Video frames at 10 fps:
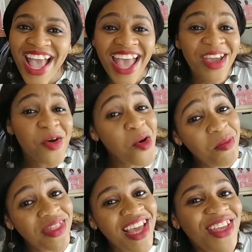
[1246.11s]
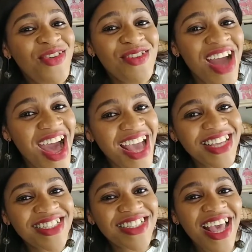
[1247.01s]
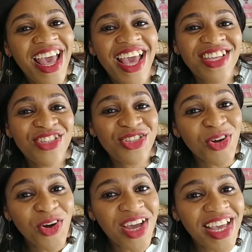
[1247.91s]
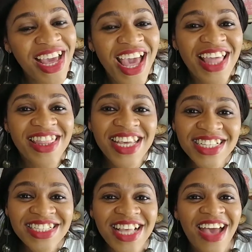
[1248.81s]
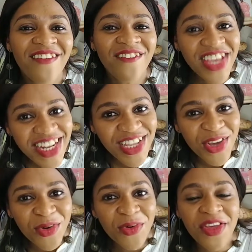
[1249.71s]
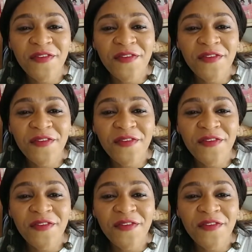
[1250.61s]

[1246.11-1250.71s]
I hope that you guys enjoy this video.